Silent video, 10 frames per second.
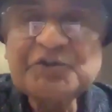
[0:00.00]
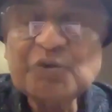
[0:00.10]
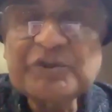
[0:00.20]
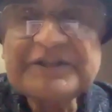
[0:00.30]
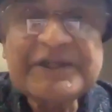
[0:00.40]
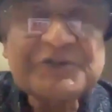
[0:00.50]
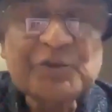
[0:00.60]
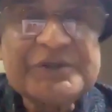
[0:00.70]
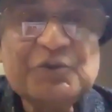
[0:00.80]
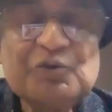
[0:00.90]
today that
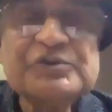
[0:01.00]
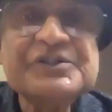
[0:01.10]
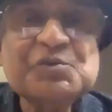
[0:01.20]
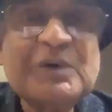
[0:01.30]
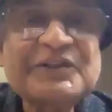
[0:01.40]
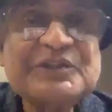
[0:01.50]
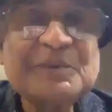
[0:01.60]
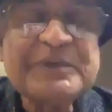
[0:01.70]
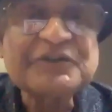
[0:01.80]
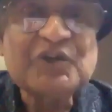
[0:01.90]
we use is
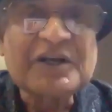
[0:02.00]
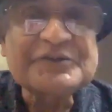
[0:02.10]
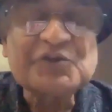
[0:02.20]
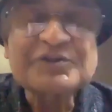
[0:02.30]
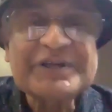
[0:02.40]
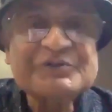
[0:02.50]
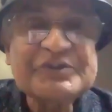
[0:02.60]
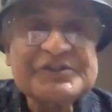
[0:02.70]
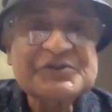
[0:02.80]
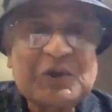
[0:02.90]
quantum technology. There is
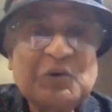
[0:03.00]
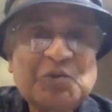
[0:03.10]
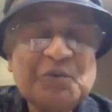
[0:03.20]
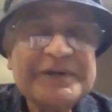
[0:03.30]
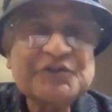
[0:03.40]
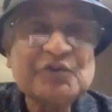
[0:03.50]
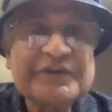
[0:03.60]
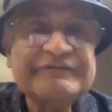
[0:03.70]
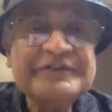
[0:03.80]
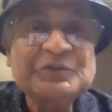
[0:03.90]
just no way to
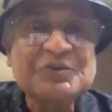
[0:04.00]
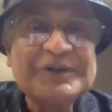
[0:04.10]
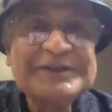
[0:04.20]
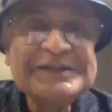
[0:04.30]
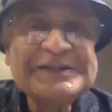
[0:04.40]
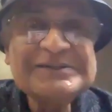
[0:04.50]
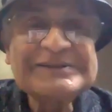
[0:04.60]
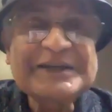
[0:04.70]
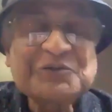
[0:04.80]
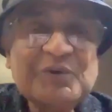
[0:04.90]
refute
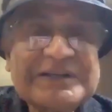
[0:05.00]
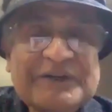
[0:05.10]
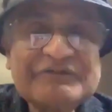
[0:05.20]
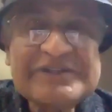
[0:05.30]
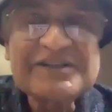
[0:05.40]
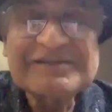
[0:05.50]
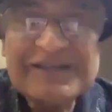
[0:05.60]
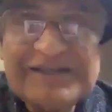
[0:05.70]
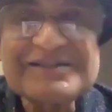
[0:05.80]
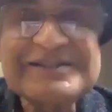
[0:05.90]
that quantum physics
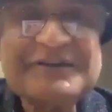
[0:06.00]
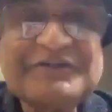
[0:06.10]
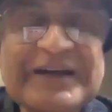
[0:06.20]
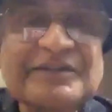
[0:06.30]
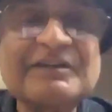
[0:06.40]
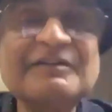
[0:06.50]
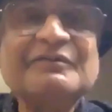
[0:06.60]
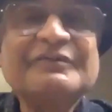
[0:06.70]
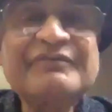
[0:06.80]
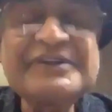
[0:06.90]
is the final
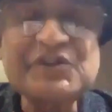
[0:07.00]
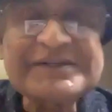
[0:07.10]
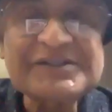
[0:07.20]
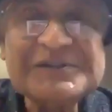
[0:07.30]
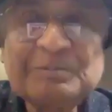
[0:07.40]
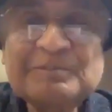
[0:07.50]
physics.